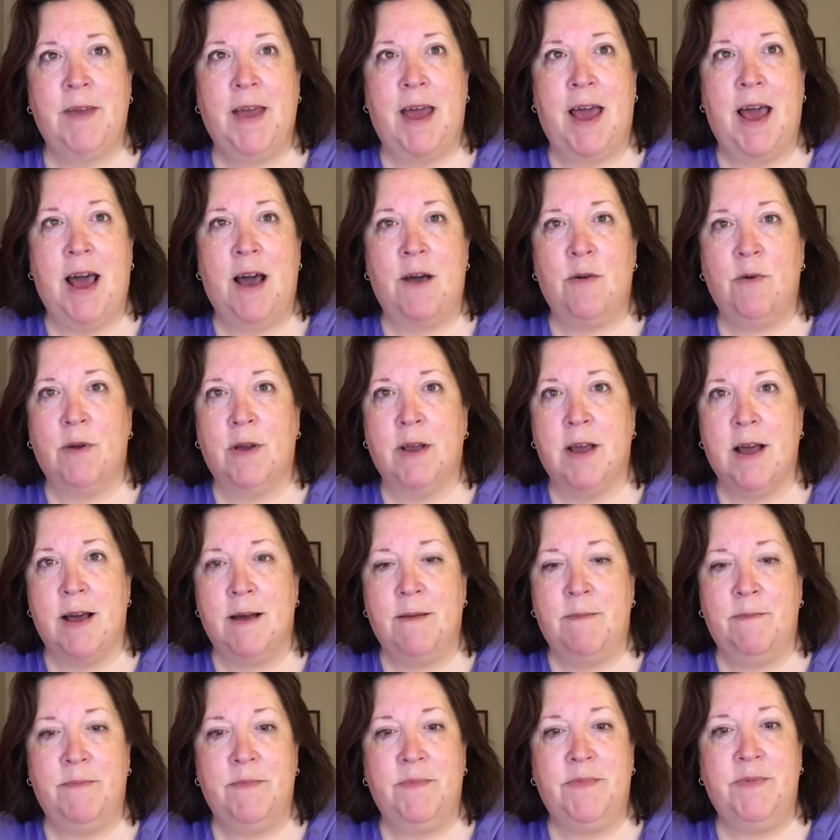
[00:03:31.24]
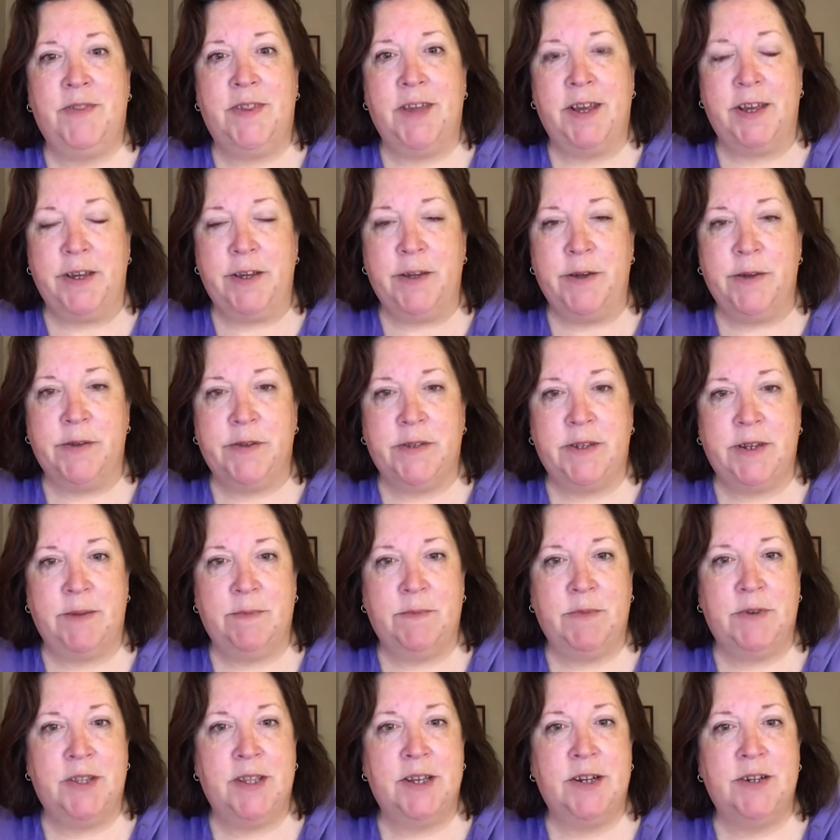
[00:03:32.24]
outcome that you
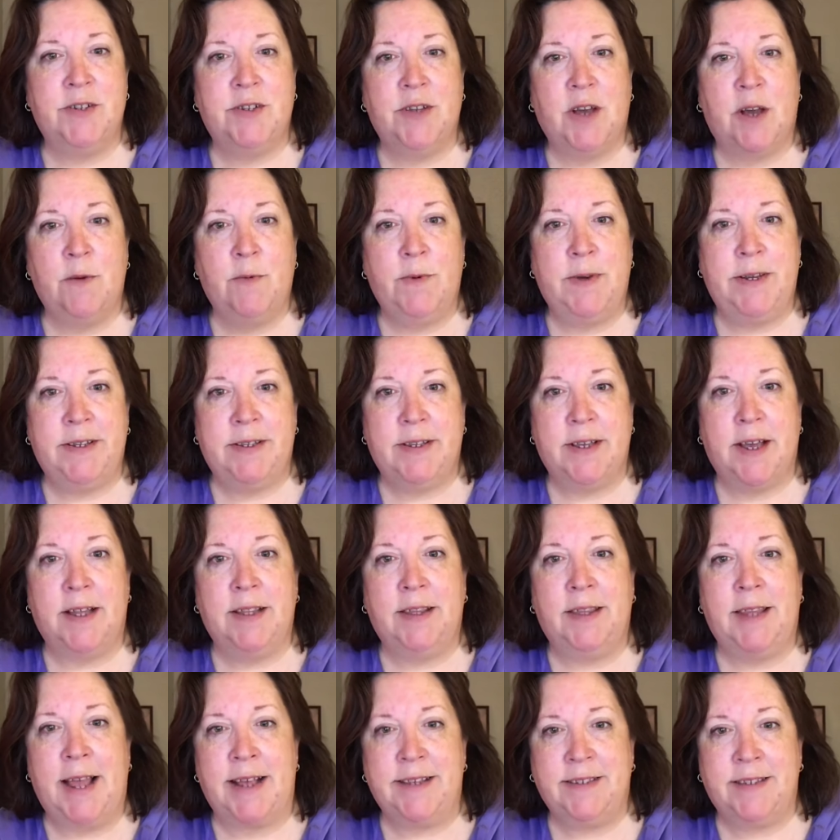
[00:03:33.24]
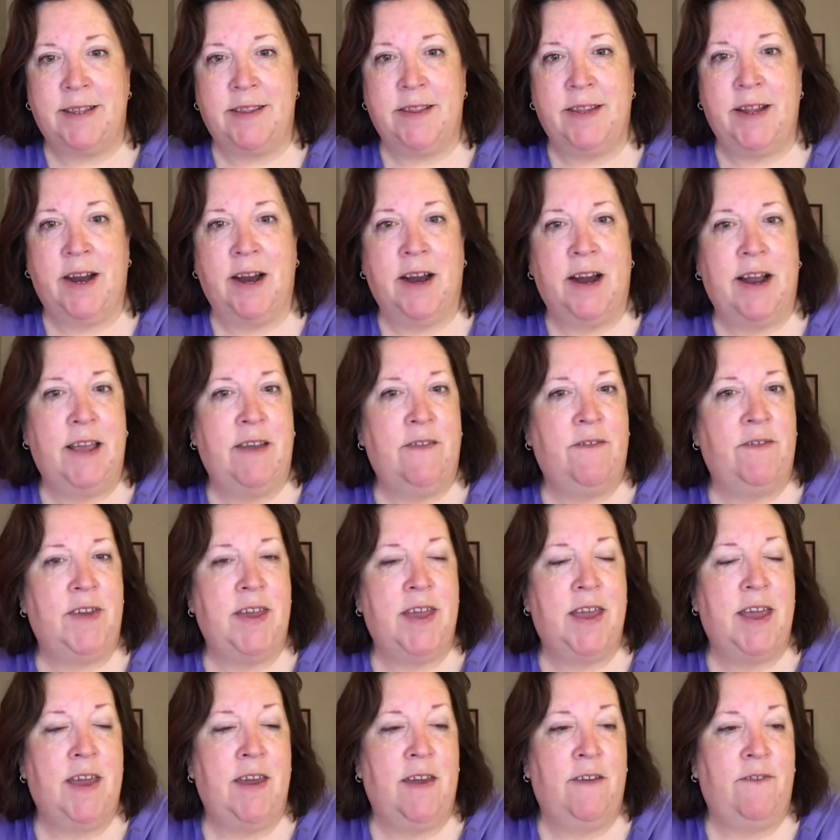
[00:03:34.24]
seem there's always a lesson there if
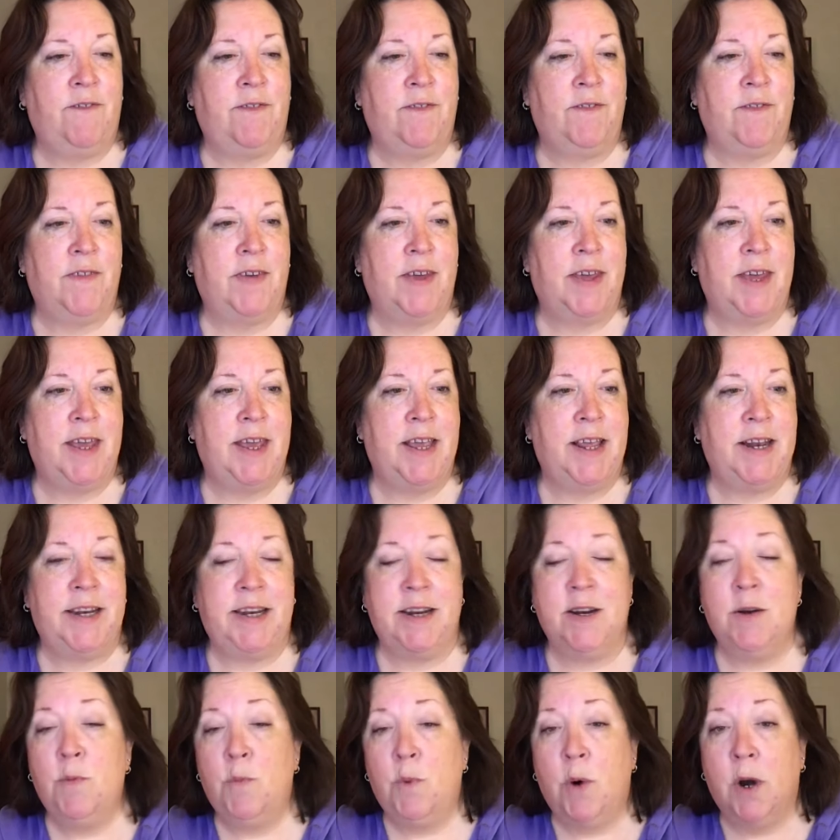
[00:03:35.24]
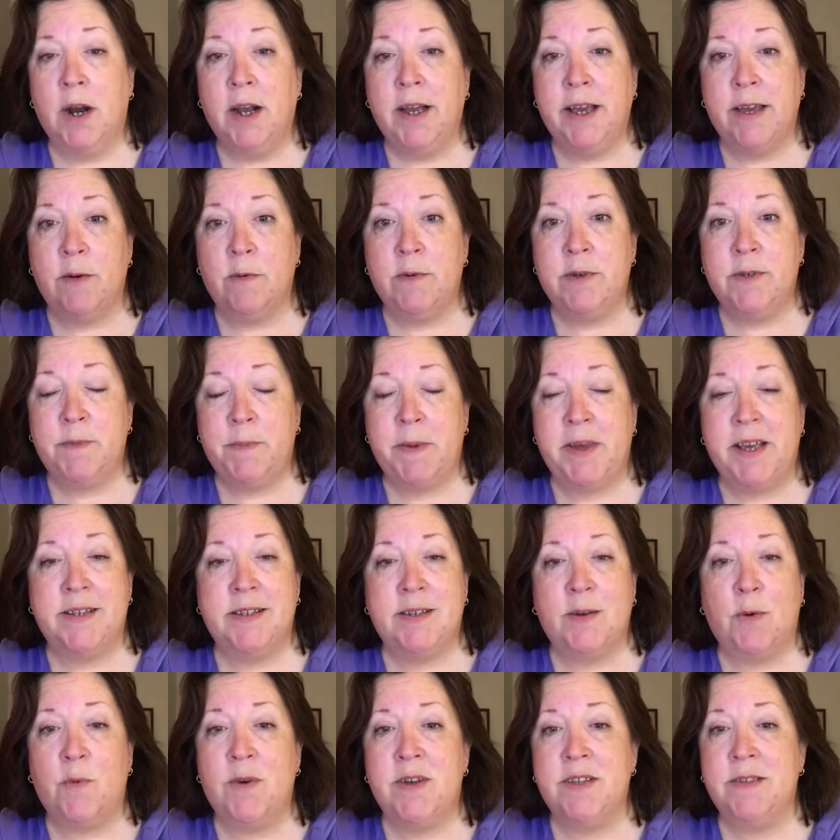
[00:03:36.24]
if it didn't work it was
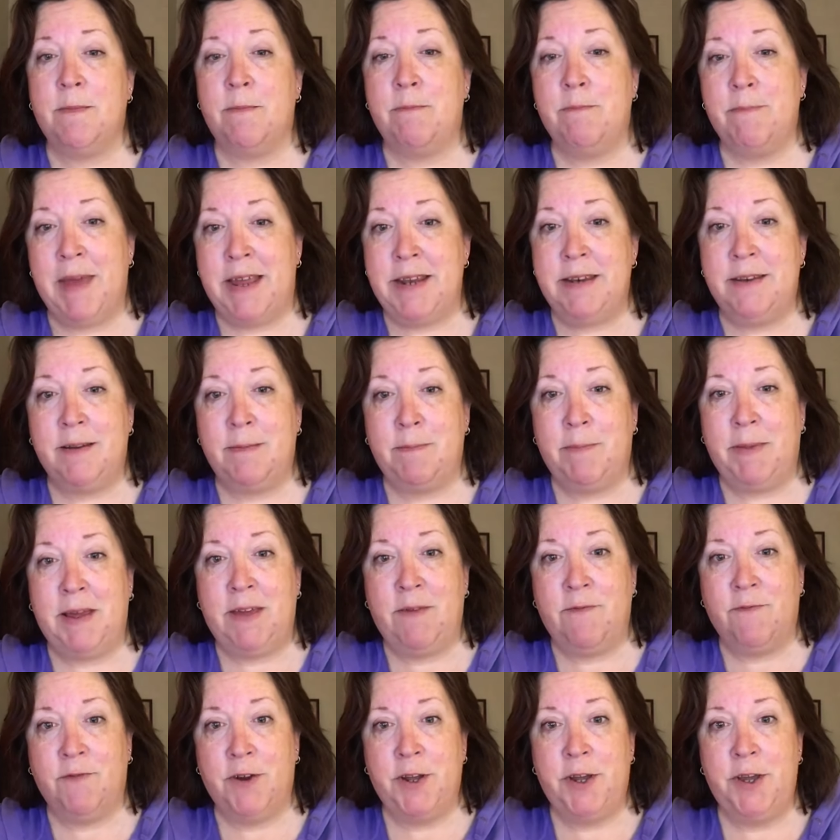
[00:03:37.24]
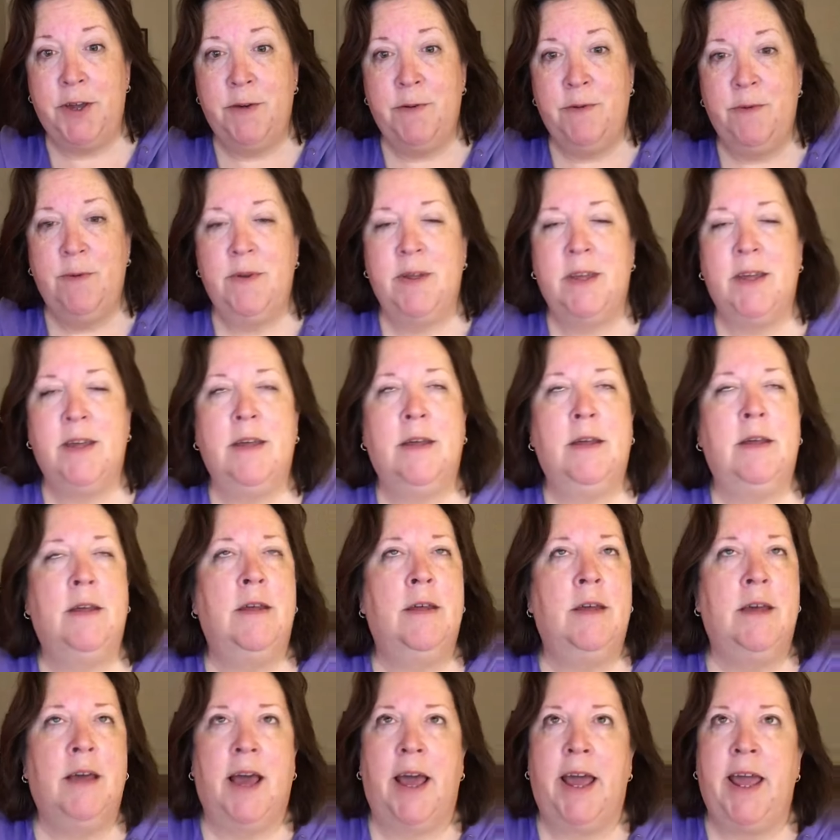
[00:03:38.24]
because it wasn't meant to be for you
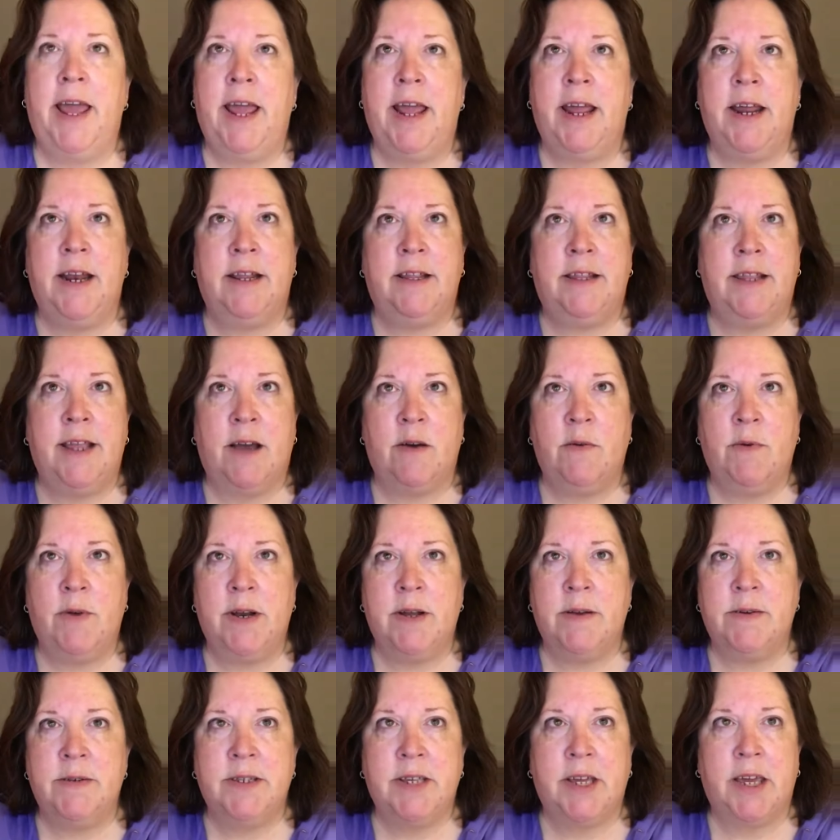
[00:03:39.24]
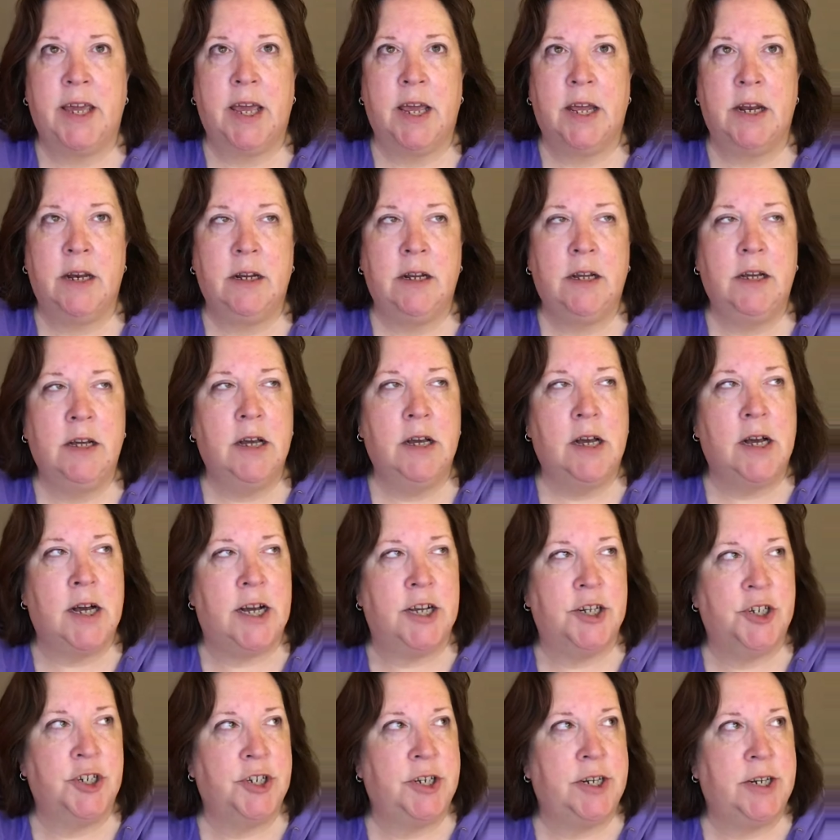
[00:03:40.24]
i hated that when i was a kid
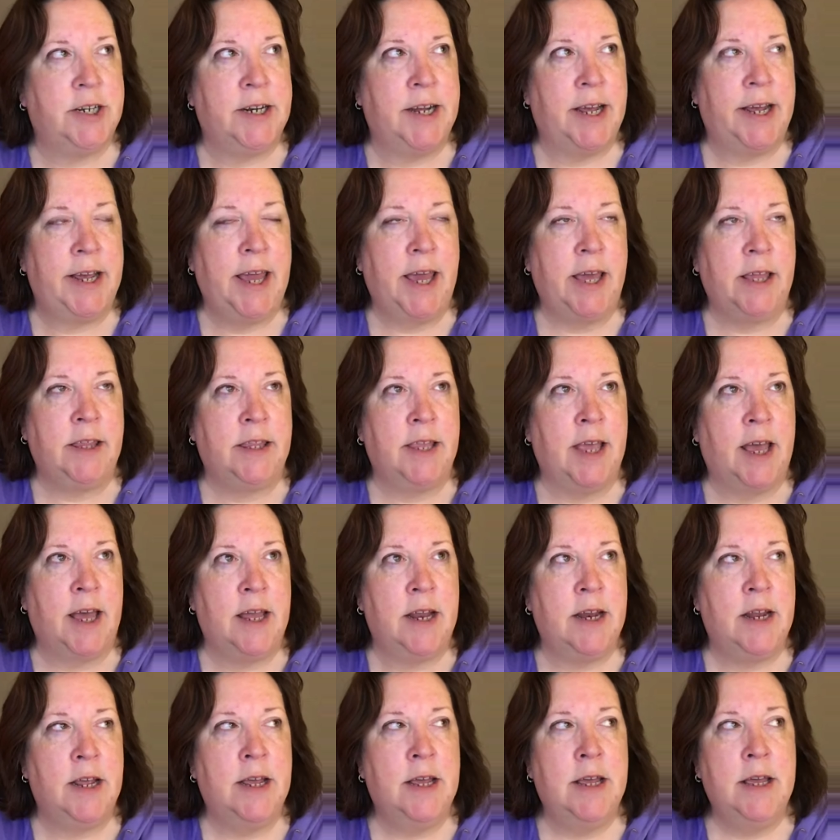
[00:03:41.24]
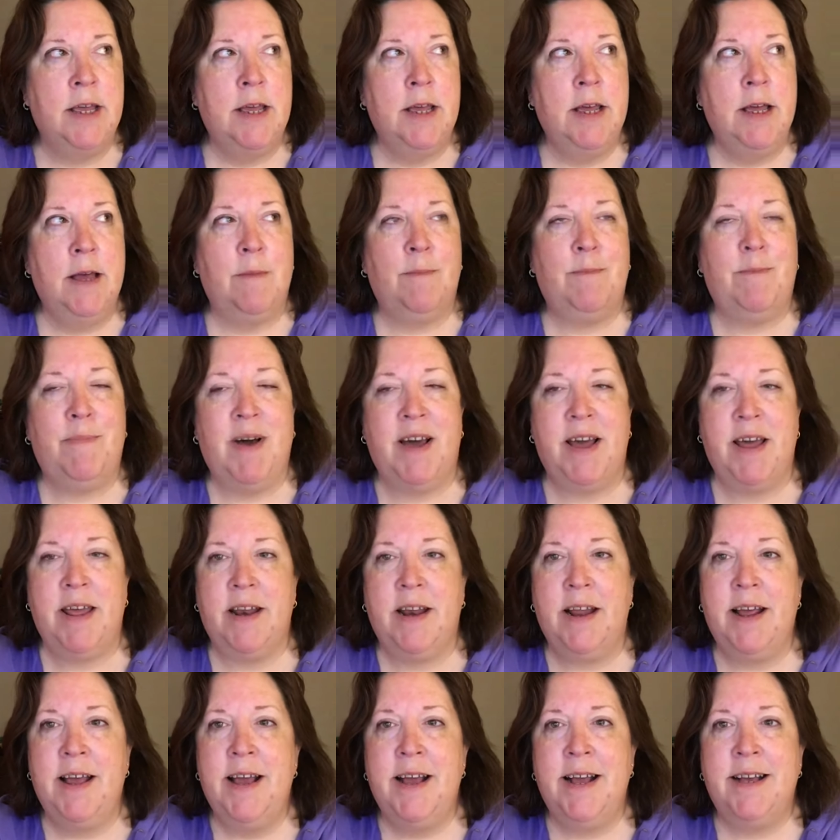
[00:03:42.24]
gosh didn't i hate that
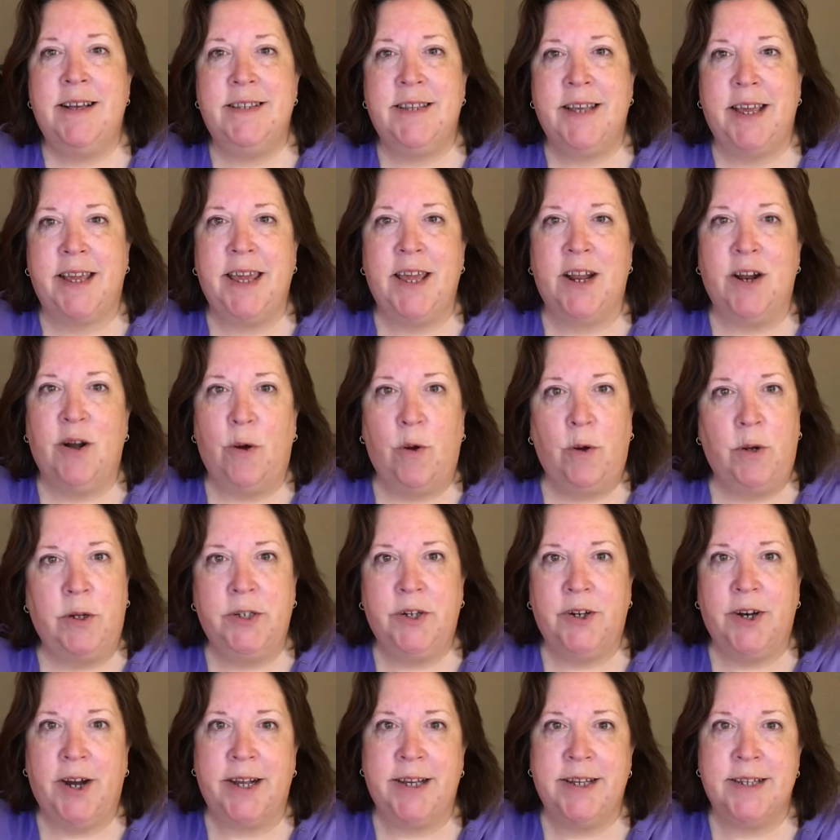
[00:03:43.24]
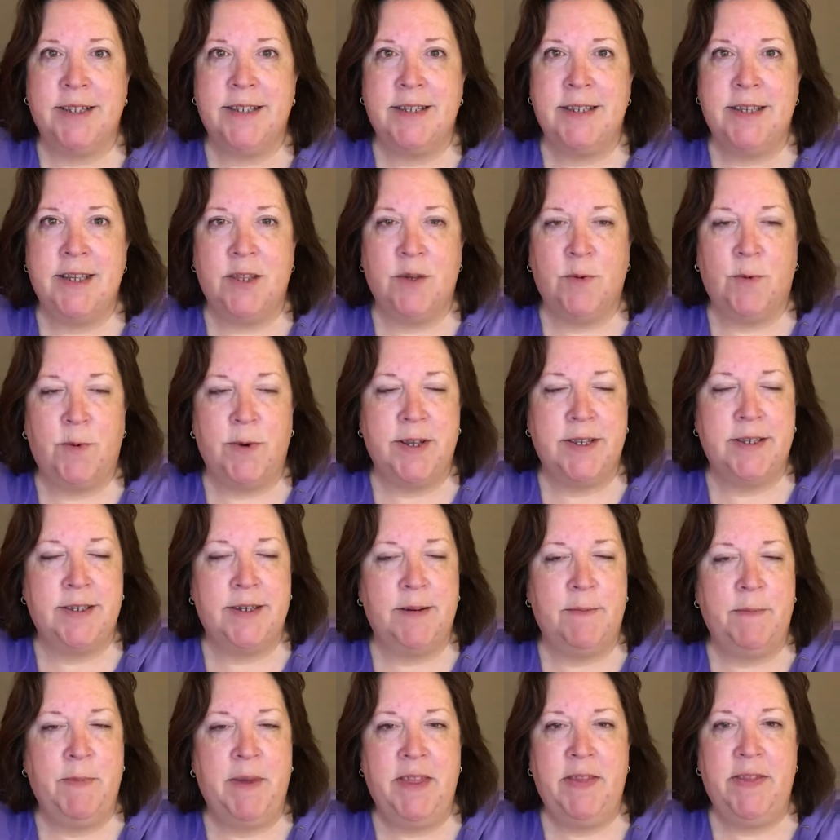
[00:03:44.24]
but as i get older i can see the
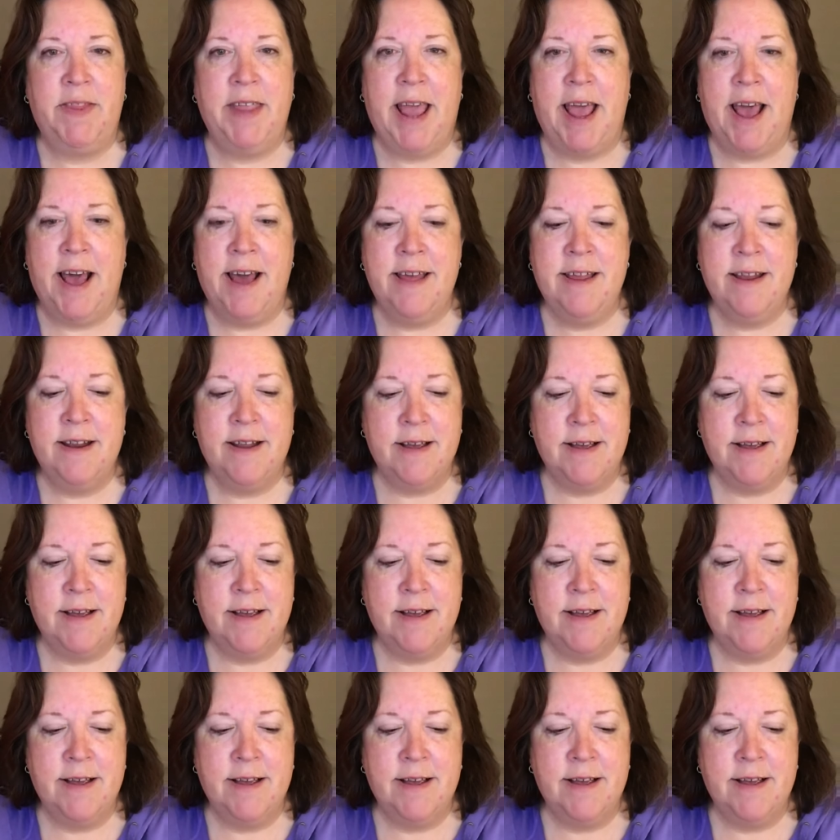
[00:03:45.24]
wisdom in that